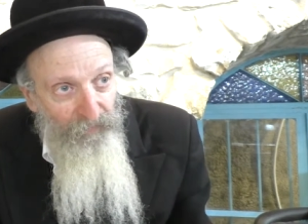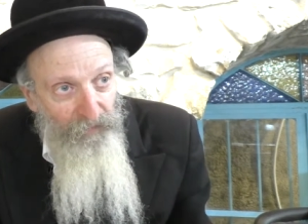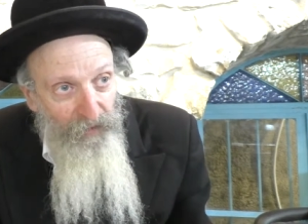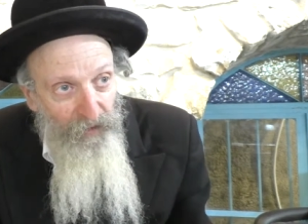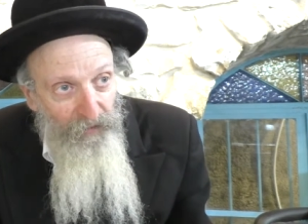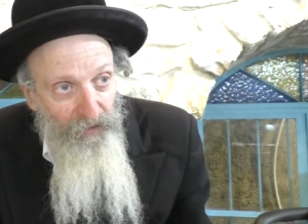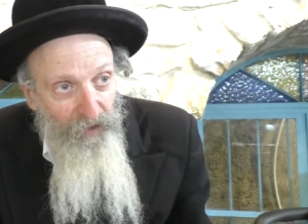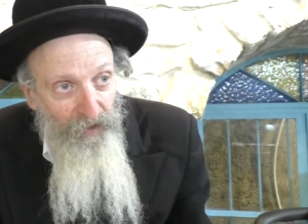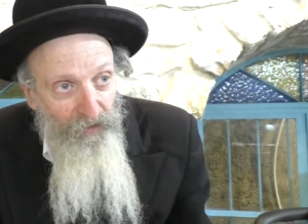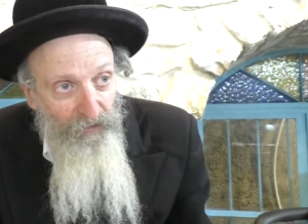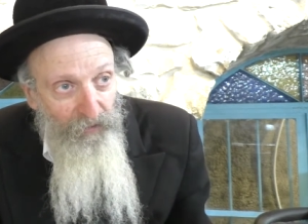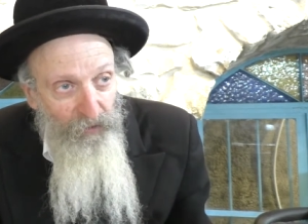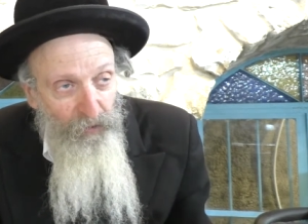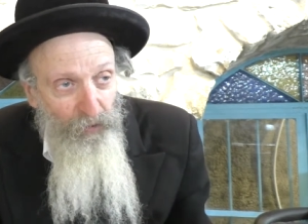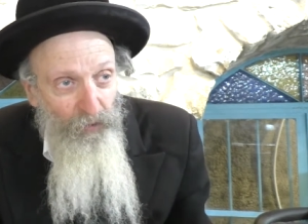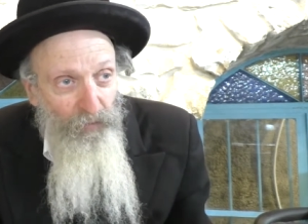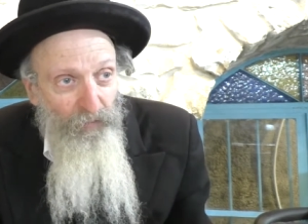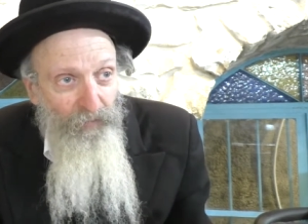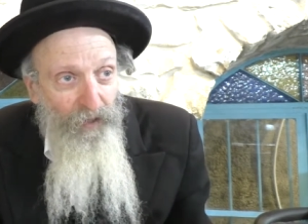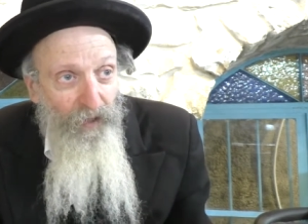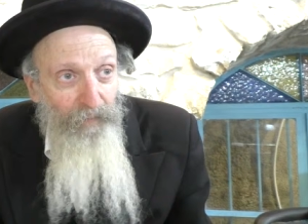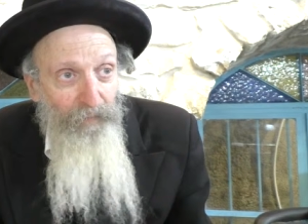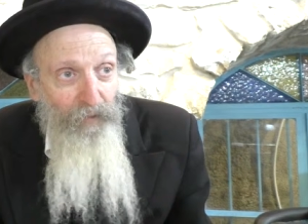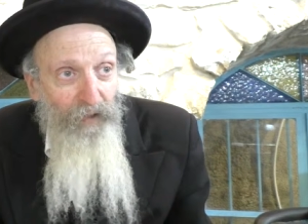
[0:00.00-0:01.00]
But they
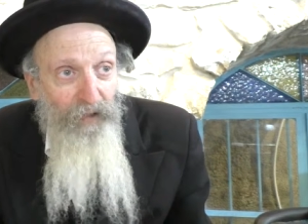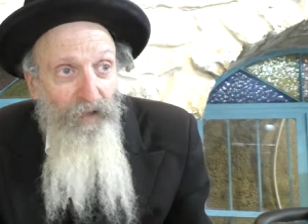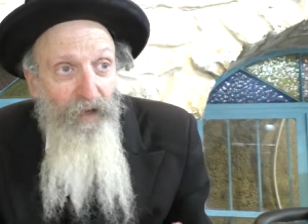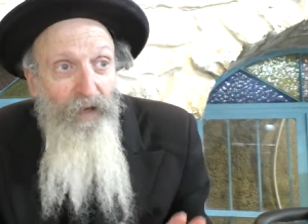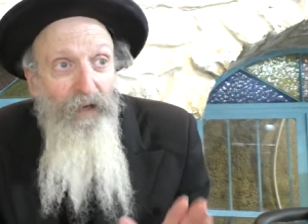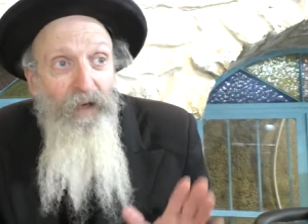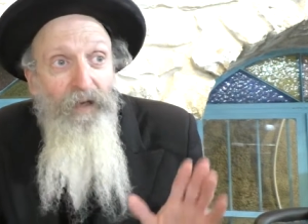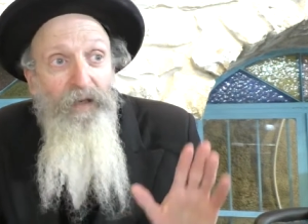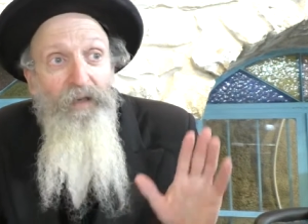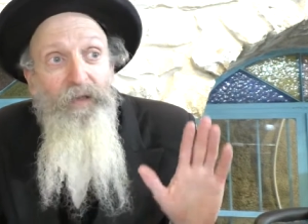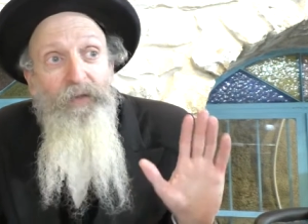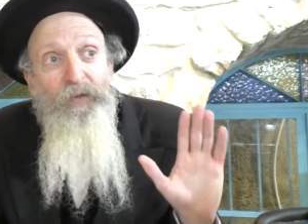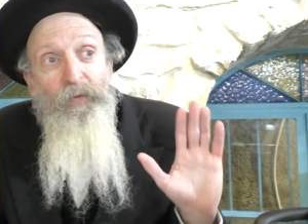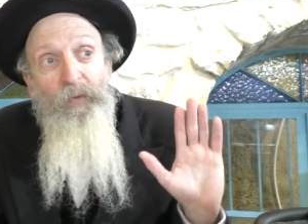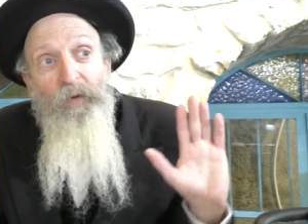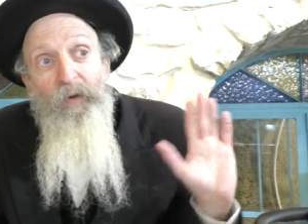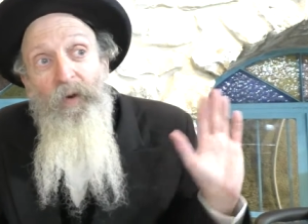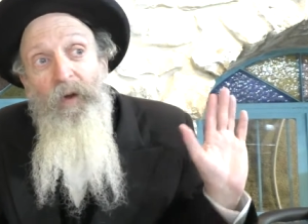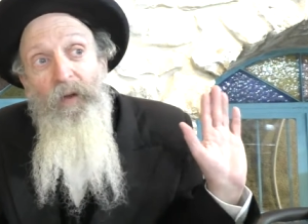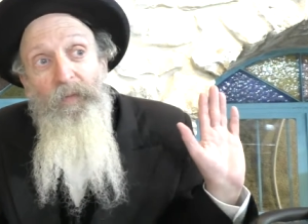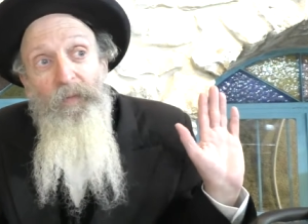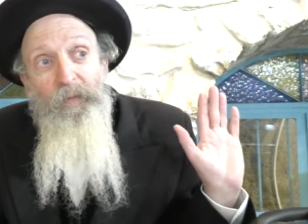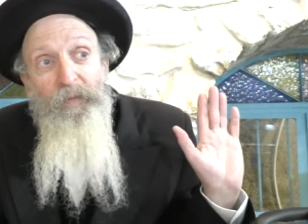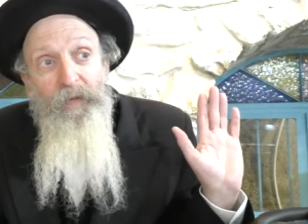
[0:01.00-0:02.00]
assume that because we're
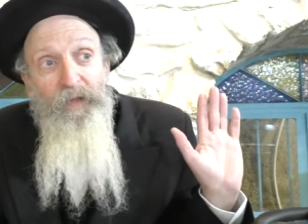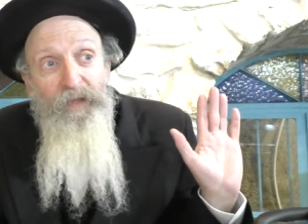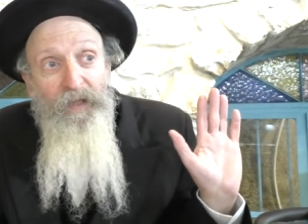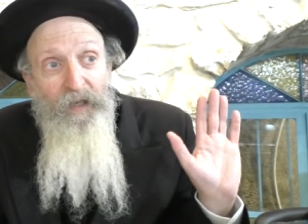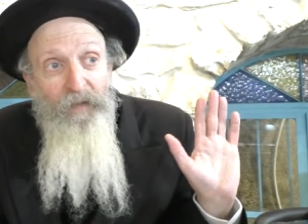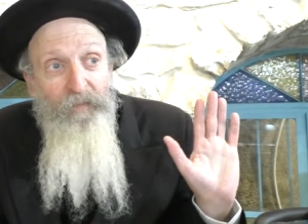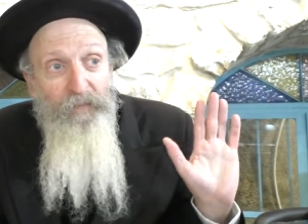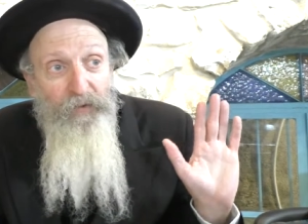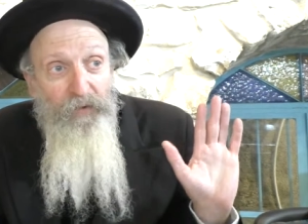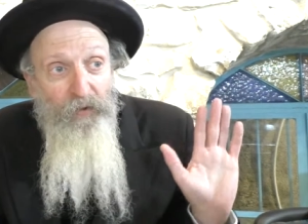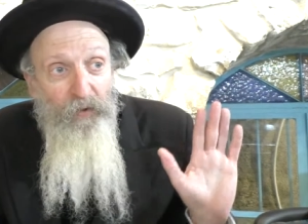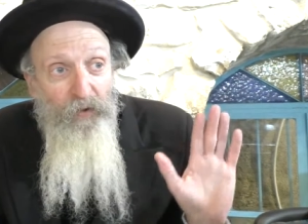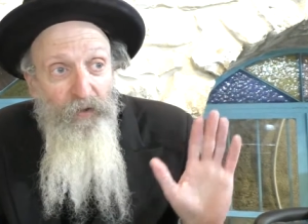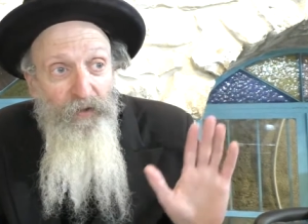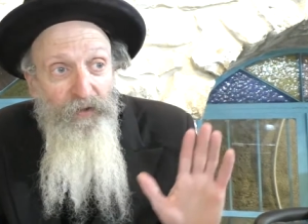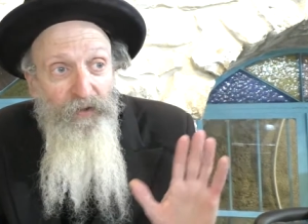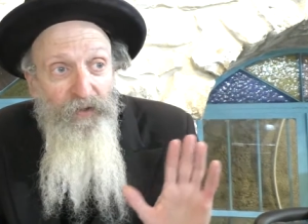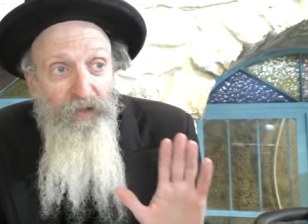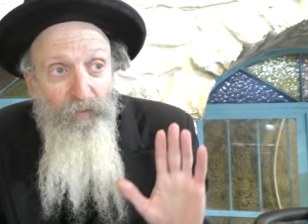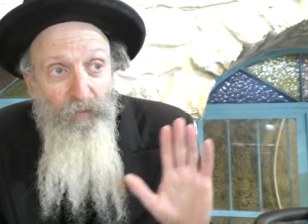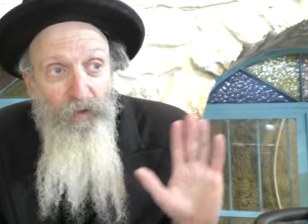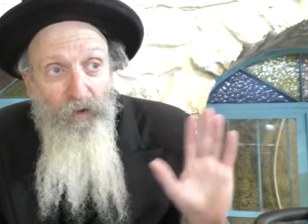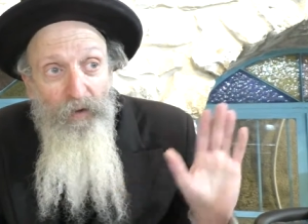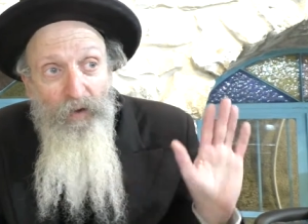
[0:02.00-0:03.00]
all from the same source
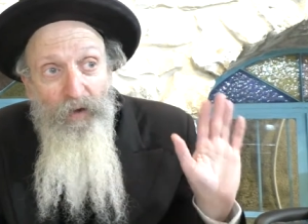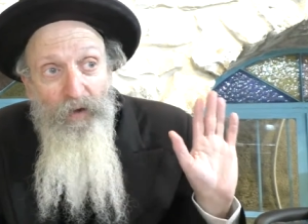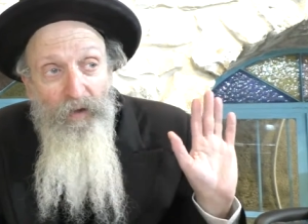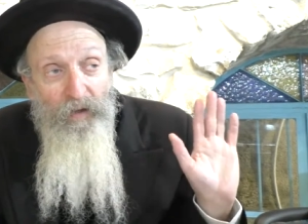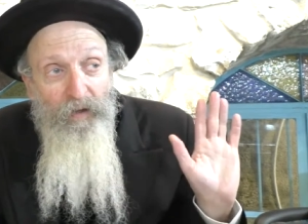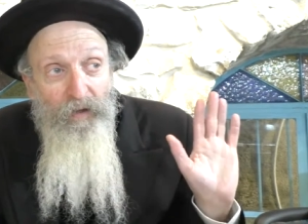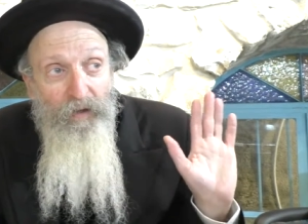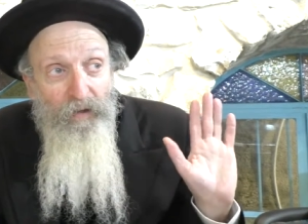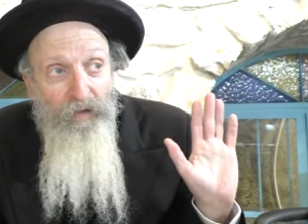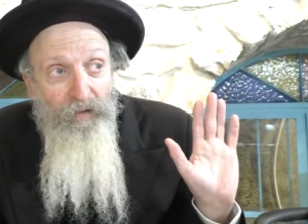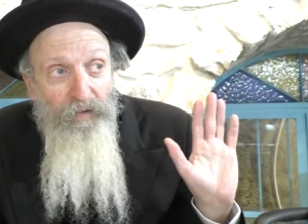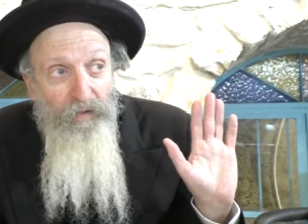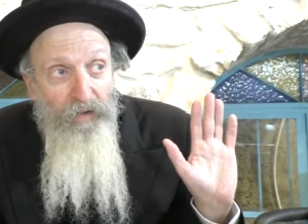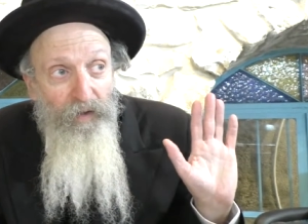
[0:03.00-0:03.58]
and we all,